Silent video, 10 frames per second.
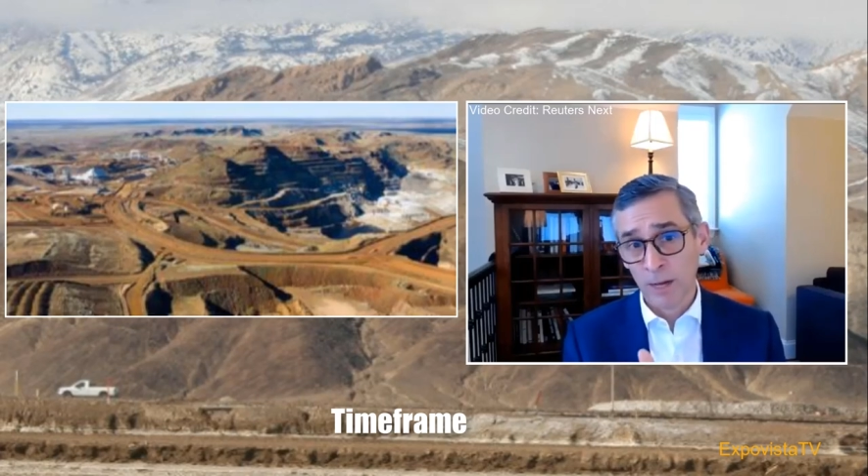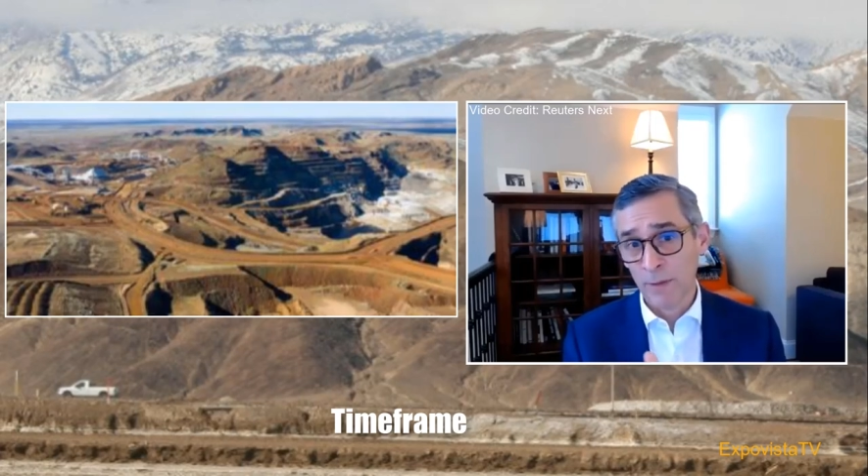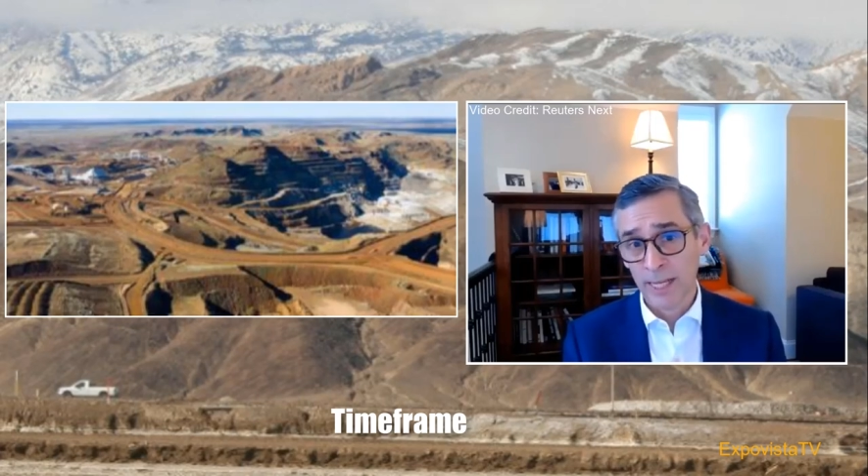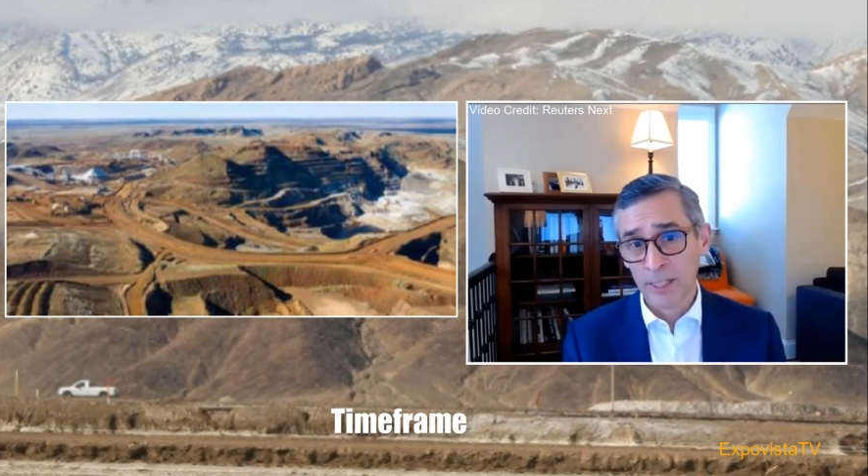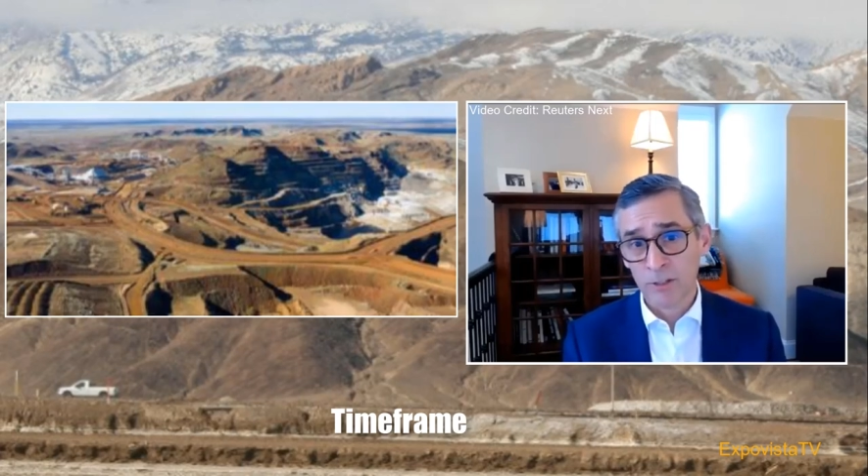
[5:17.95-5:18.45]

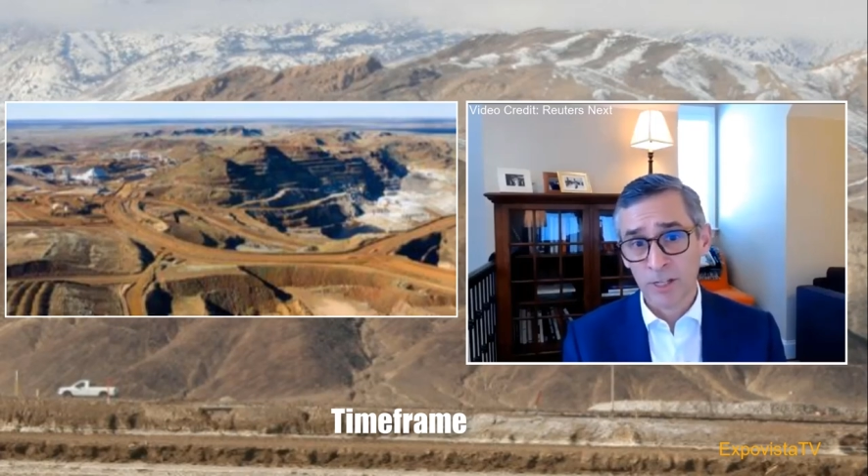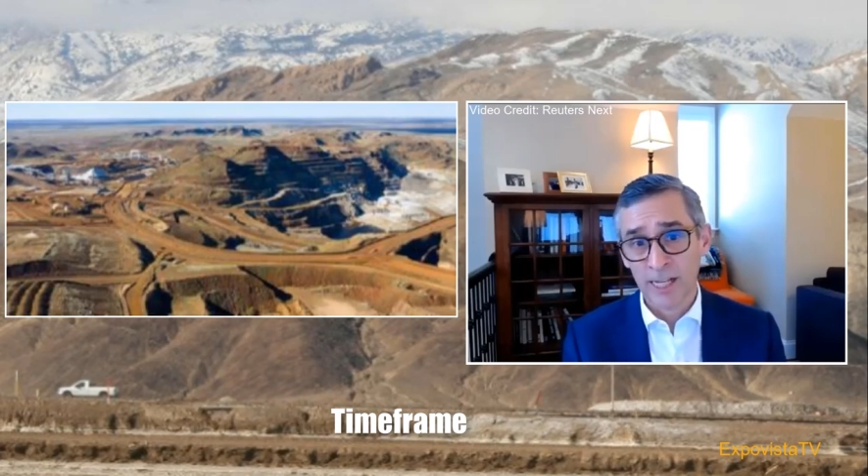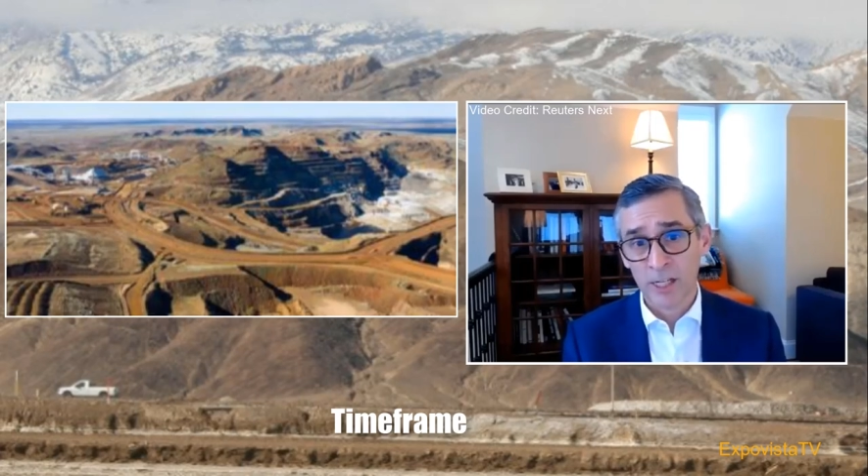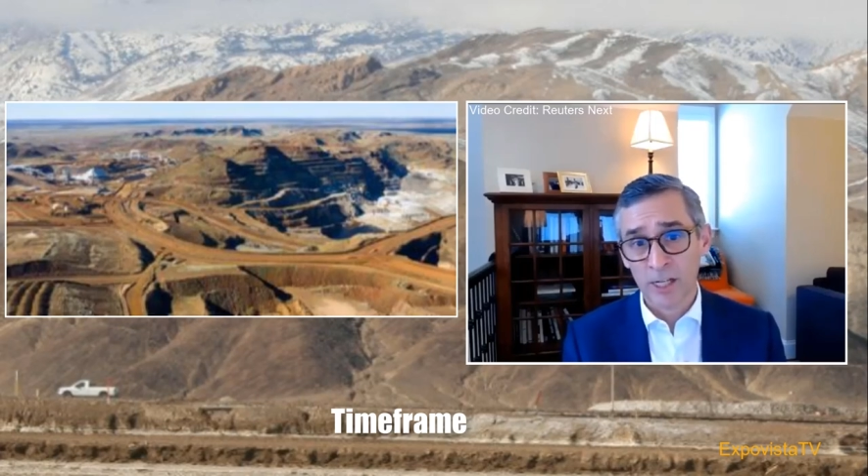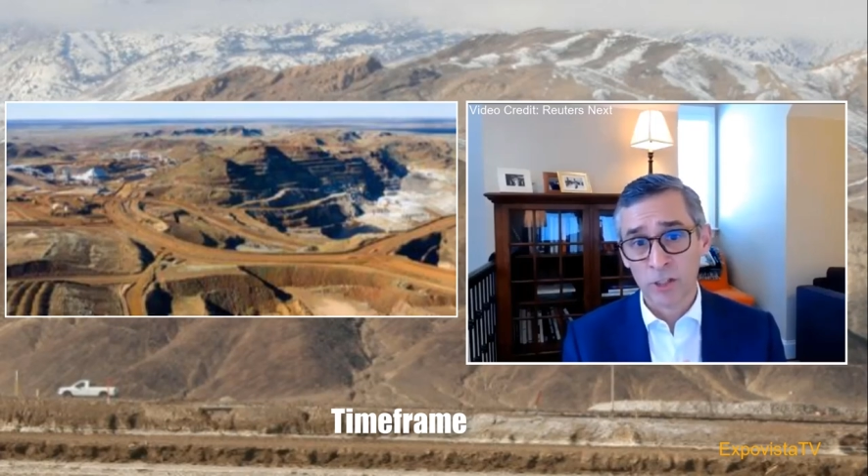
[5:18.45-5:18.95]
coming in uh,
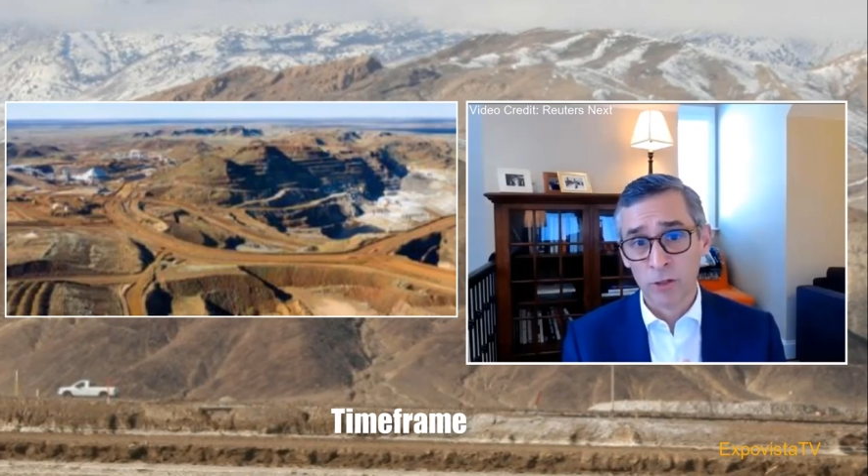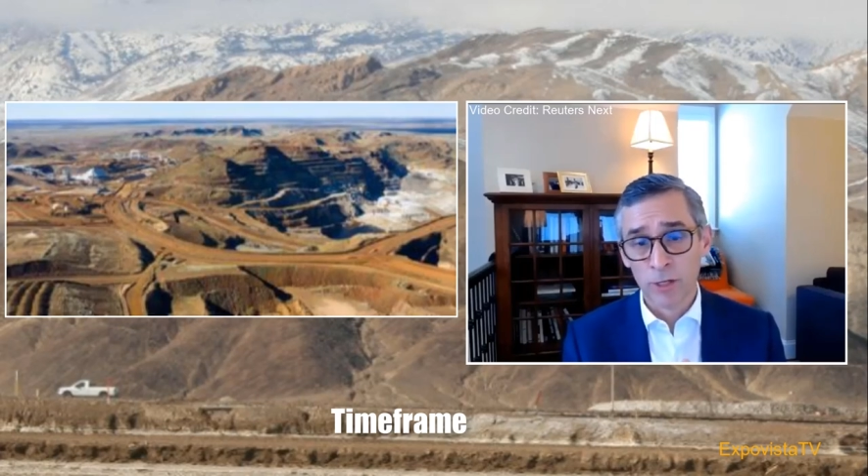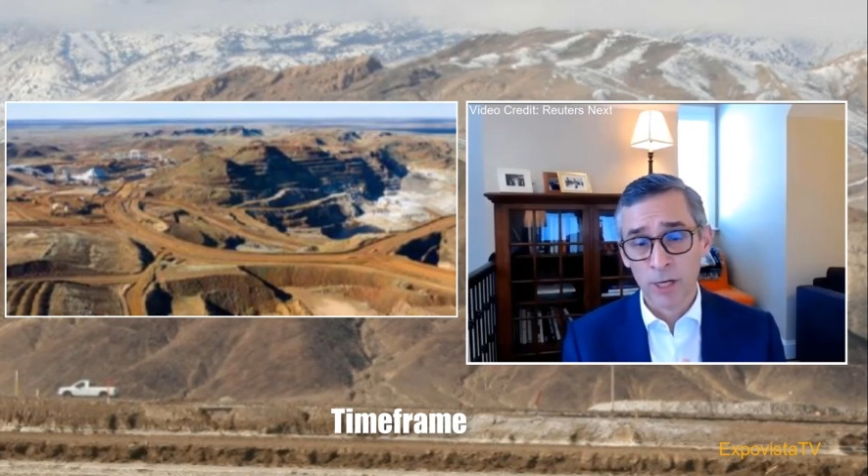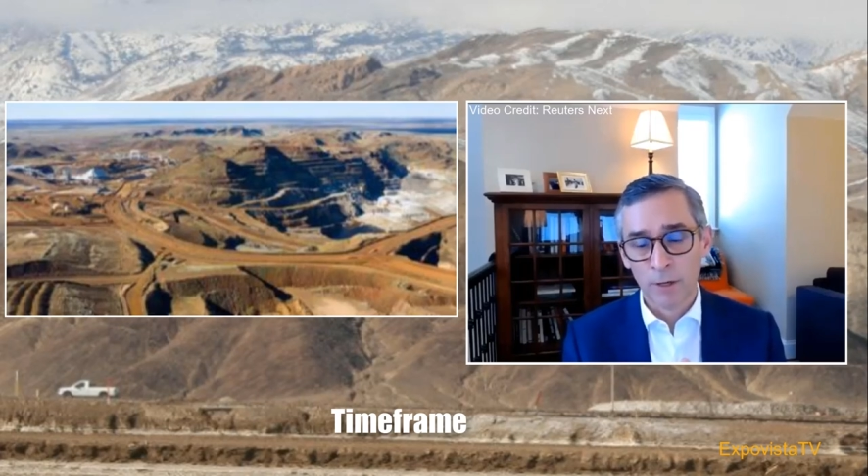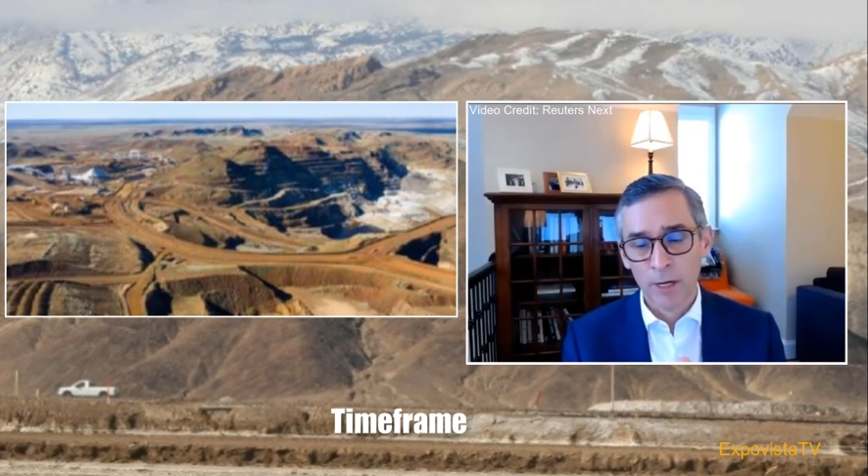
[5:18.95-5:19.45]
as a
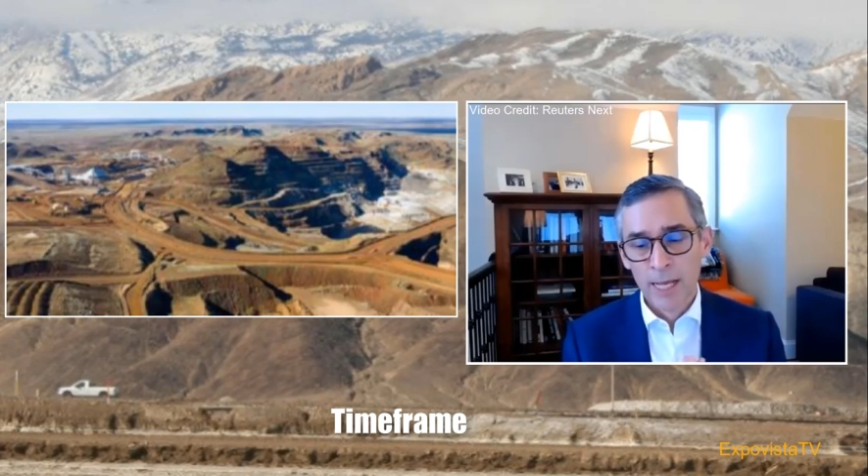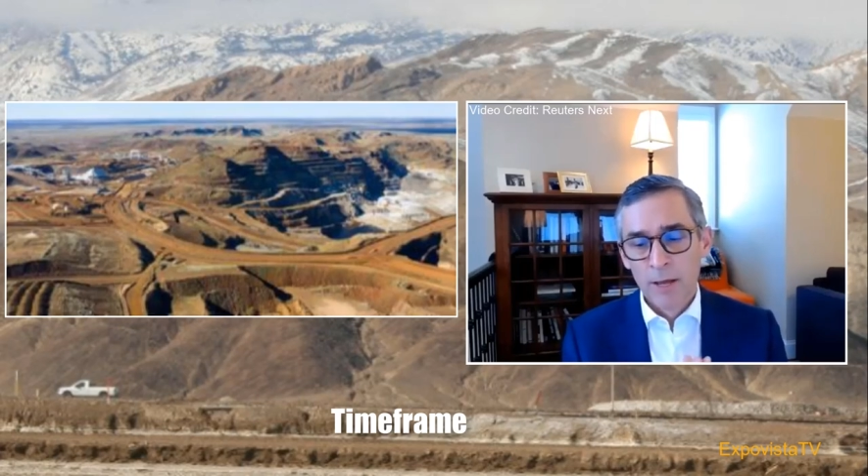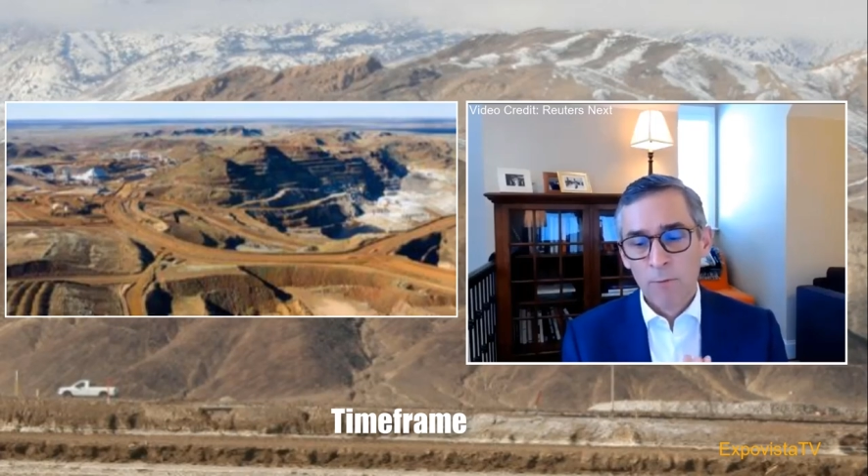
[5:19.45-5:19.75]
newcomer